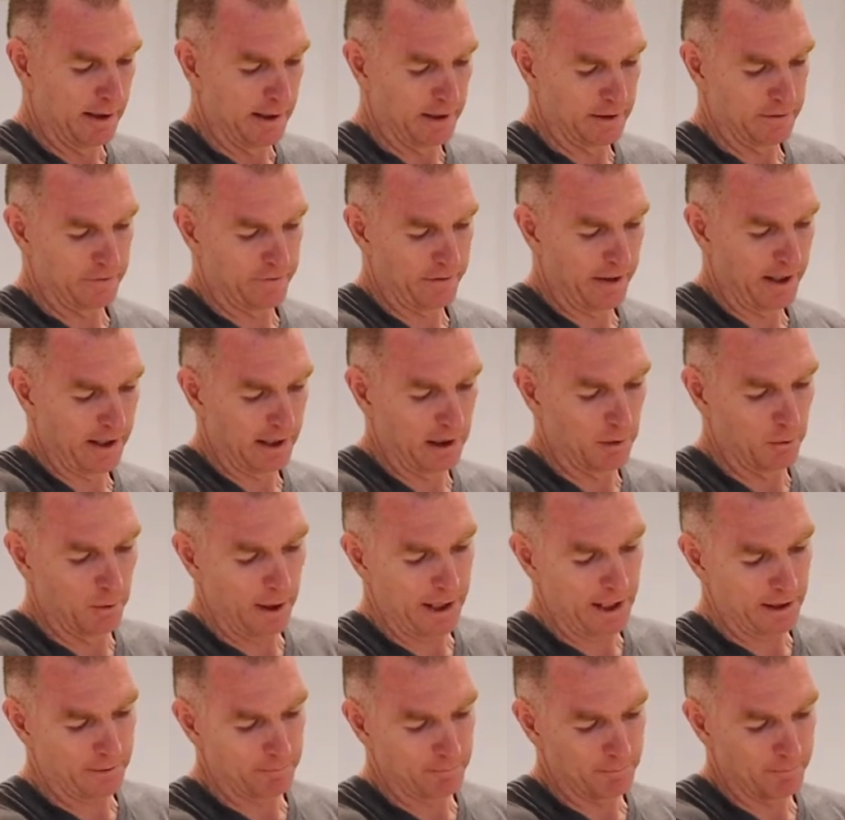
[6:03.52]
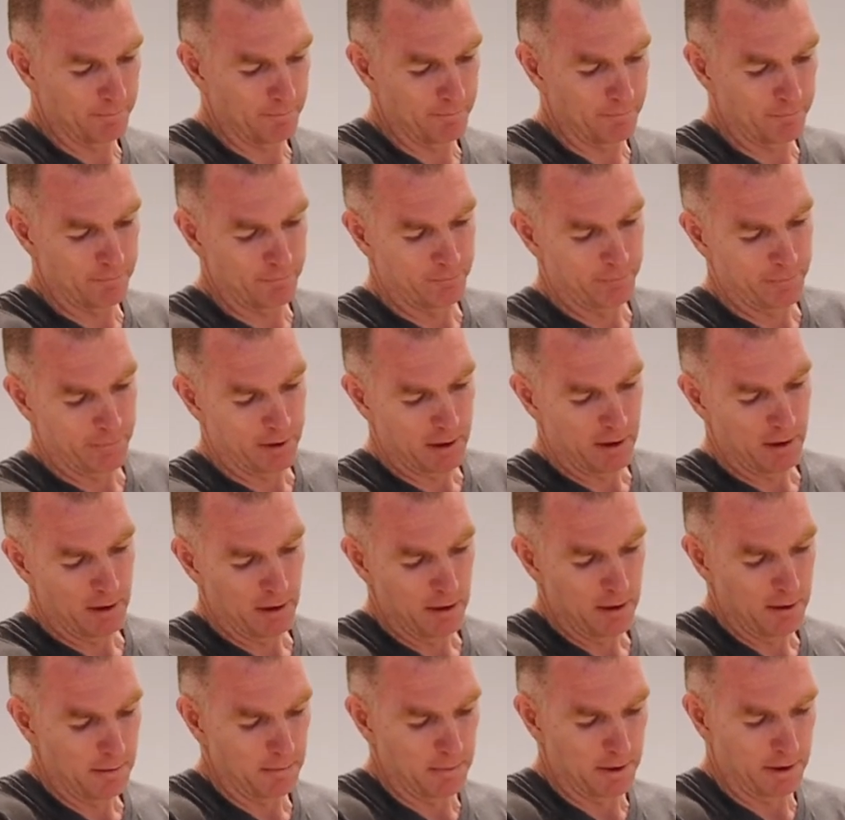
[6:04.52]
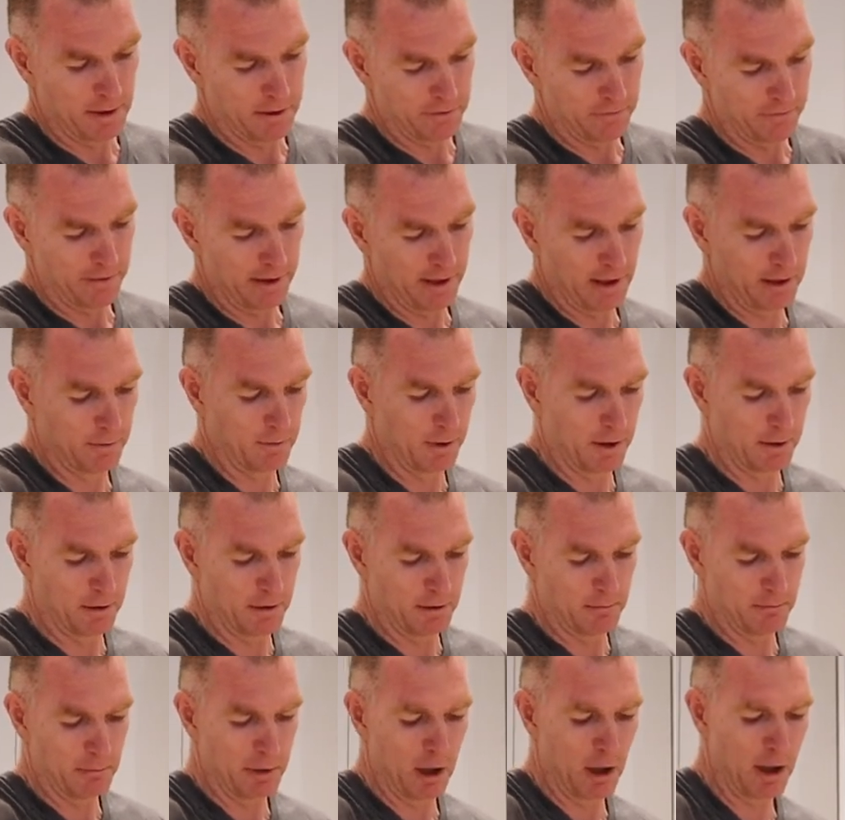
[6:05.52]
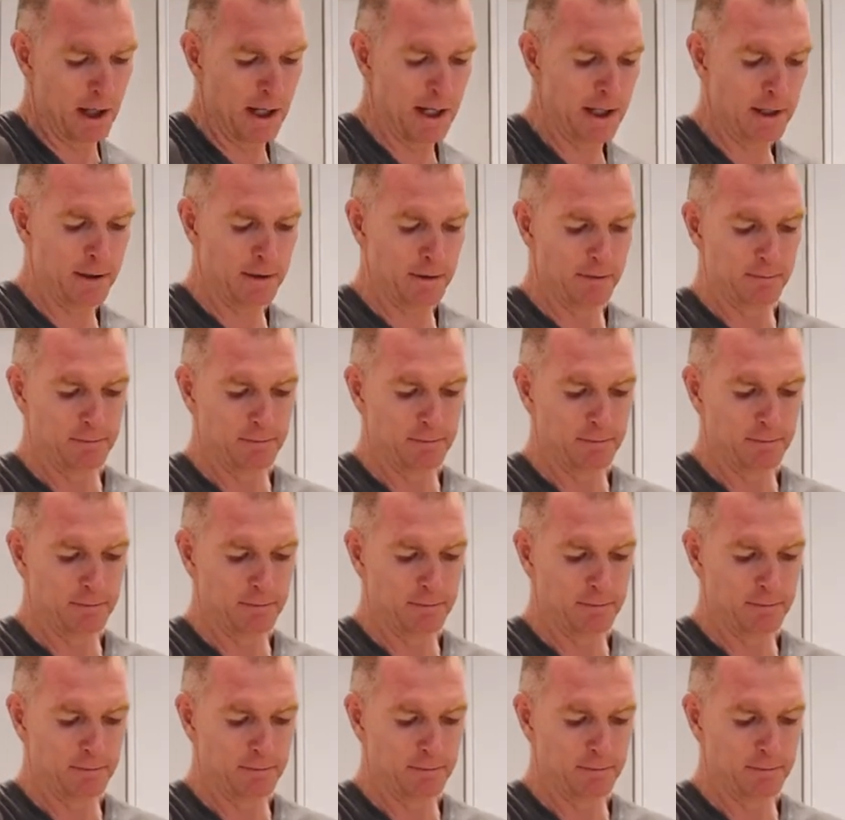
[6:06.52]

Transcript: it's fairly wet, it's fairly well combined.